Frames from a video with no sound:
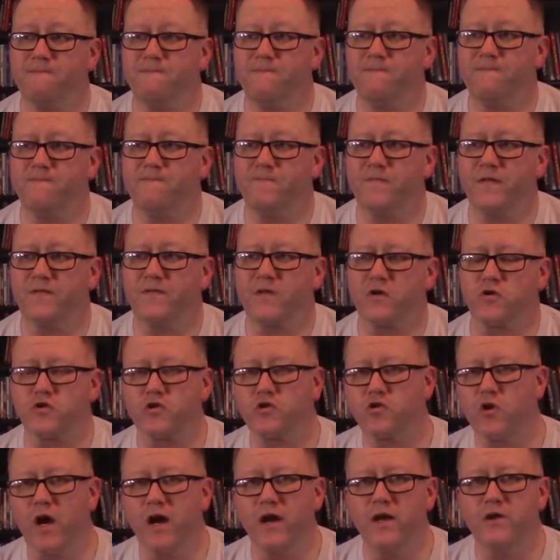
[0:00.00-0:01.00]
that they're
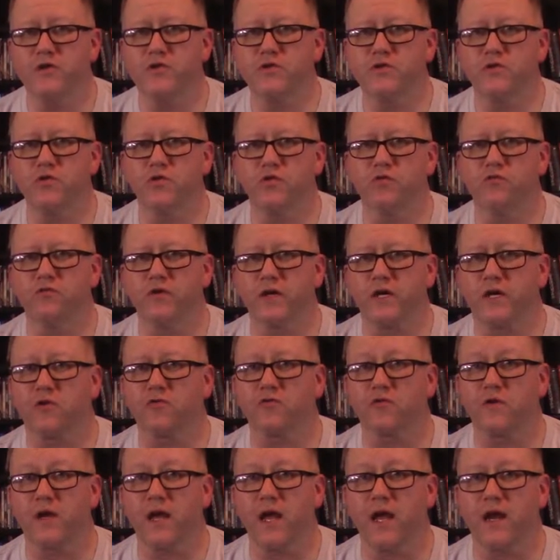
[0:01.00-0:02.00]
trying to
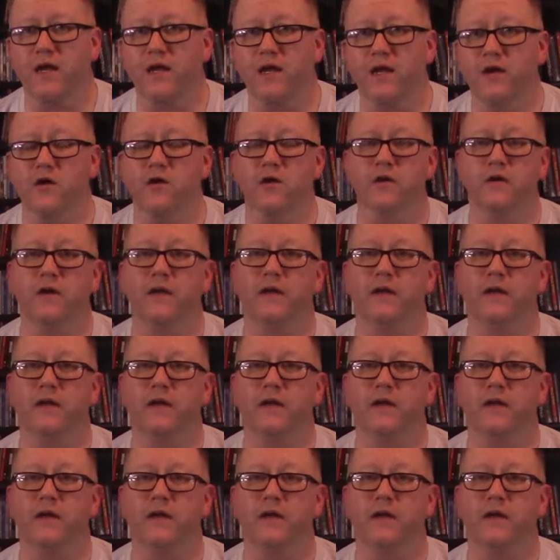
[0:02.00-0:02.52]
recreate here.